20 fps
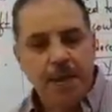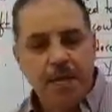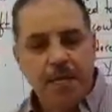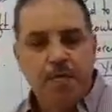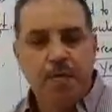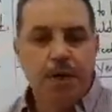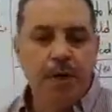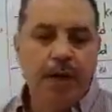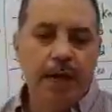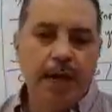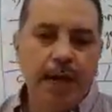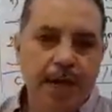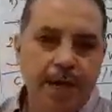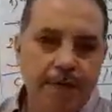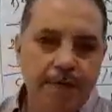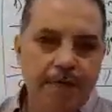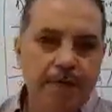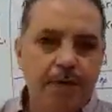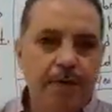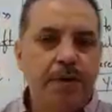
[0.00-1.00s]
we
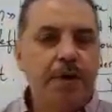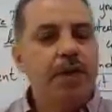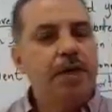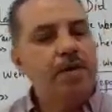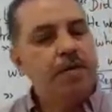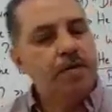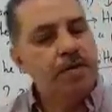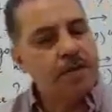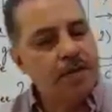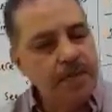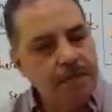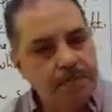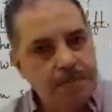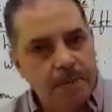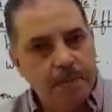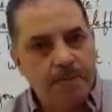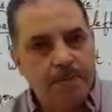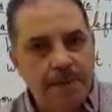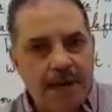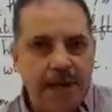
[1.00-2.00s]
have a
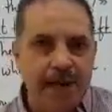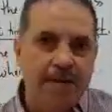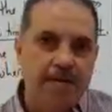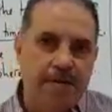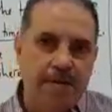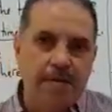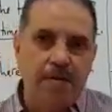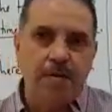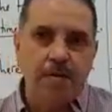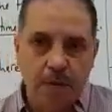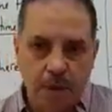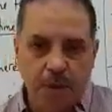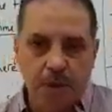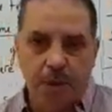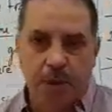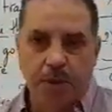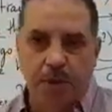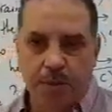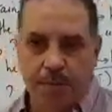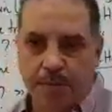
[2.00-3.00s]
simple past
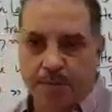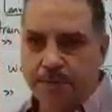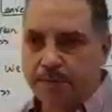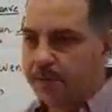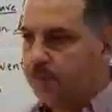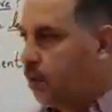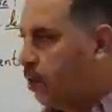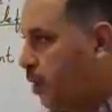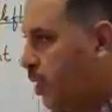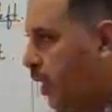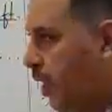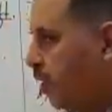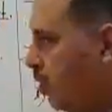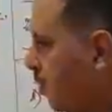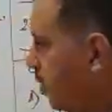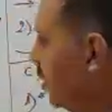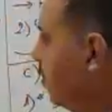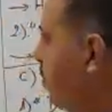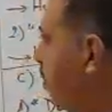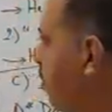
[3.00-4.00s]
question, okay?
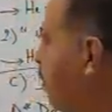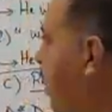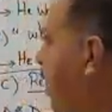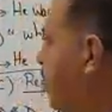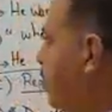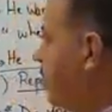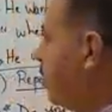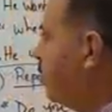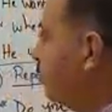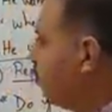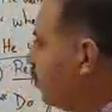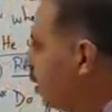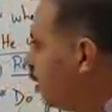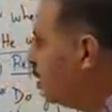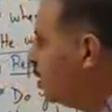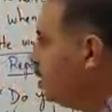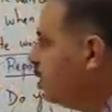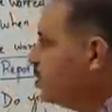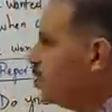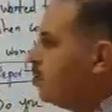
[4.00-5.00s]
Simple past.
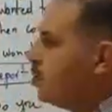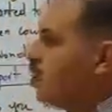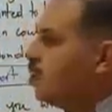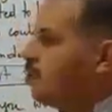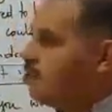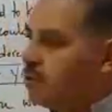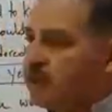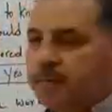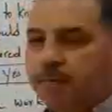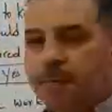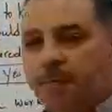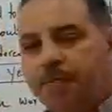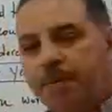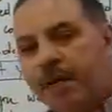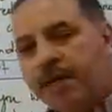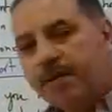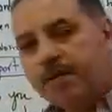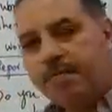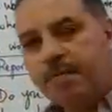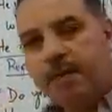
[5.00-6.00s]
So simple past